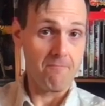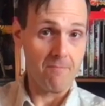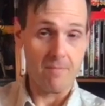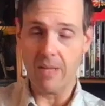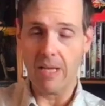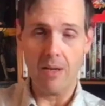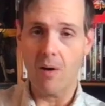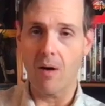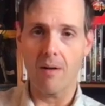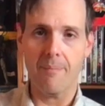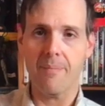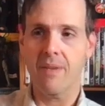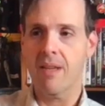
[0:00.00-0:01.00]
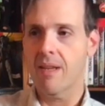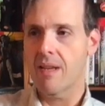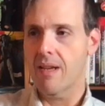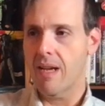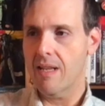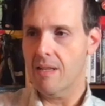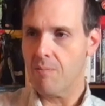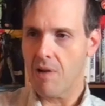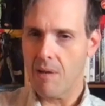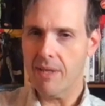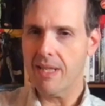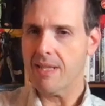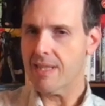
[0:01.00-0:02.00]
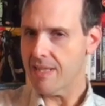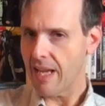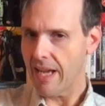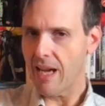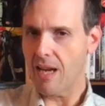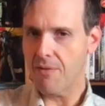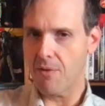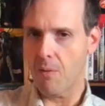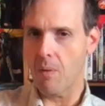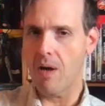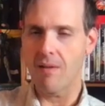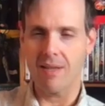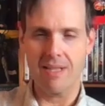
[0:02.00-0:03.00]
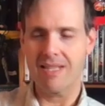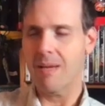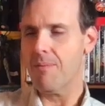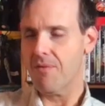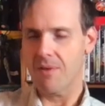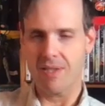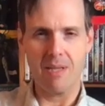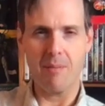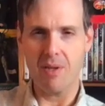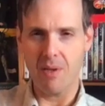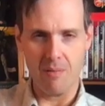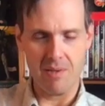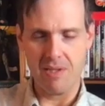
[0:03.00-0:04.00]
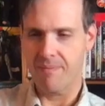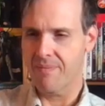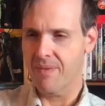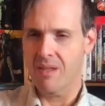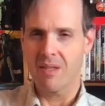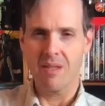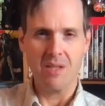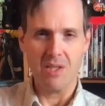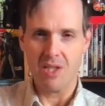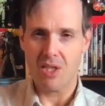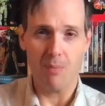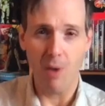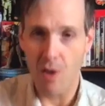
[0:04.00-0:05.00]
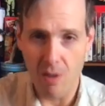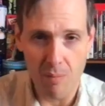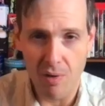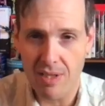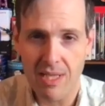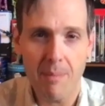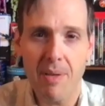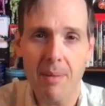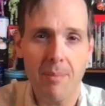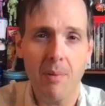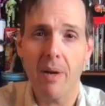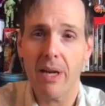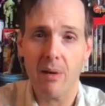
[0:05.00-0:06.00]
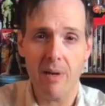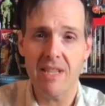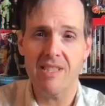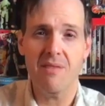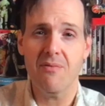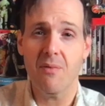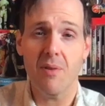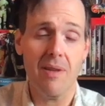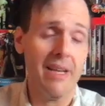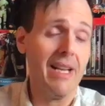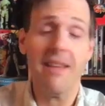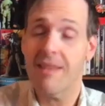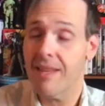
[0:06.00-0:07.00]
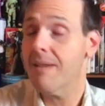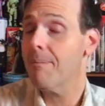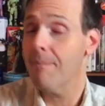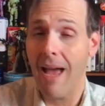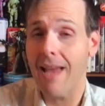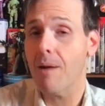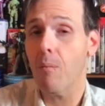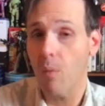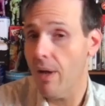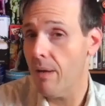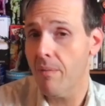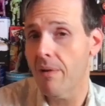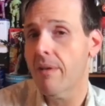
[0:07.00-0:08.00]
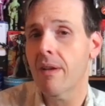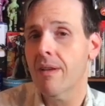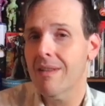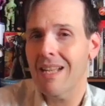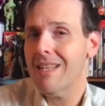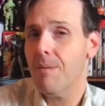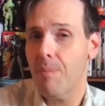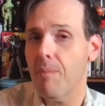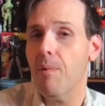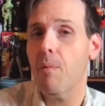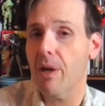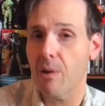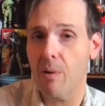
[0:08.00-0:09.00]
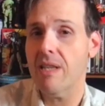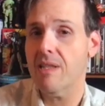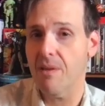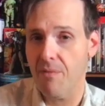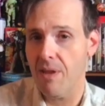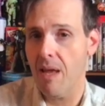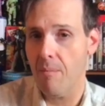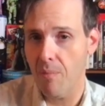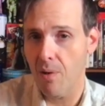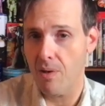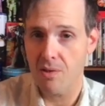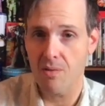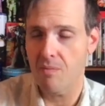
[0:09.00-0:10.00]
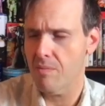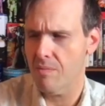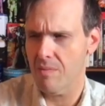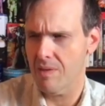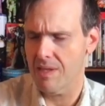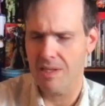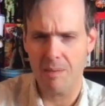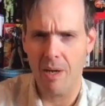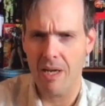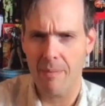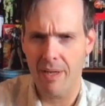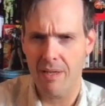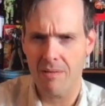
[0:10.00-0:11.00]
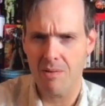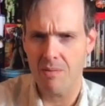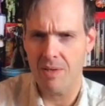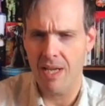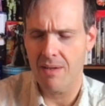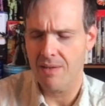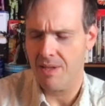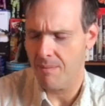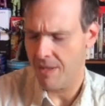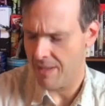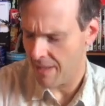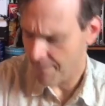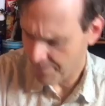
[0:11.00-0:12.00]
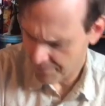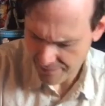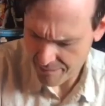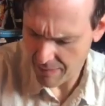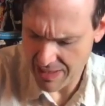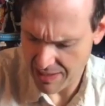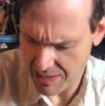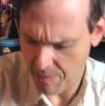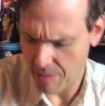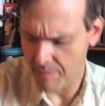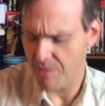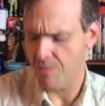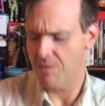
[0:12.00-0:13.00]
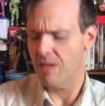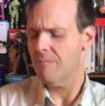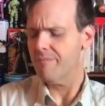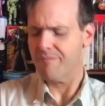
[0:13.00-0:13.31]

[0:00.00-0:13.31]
They are. And they're probably going to stay high for a while, except for some of those smaller books that people went crazy for, like I think Madam Web. Not that people went crazy for that book. Was it Spider-Man 210 or something like that? Amazing Spider-Man 210?